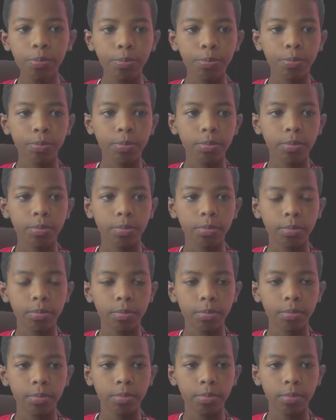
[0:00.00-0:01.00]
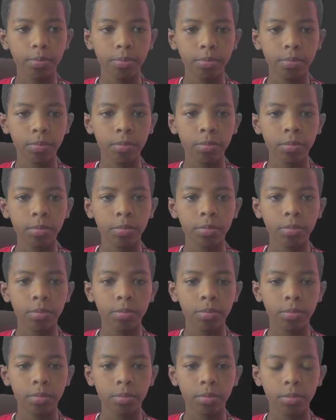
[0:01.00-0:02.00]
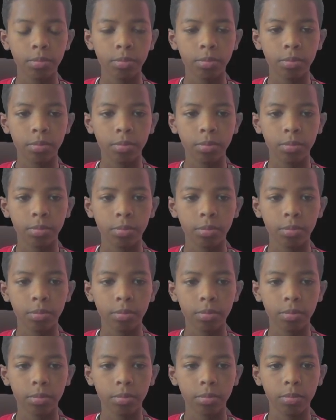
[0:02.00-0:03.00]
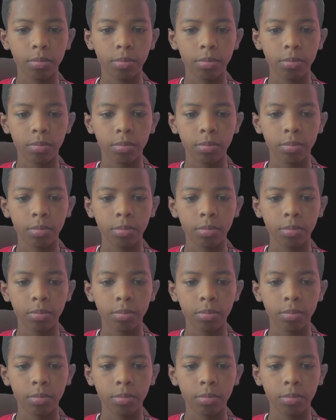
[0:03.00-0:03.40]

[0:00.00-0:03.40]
No one is speaking in this clip.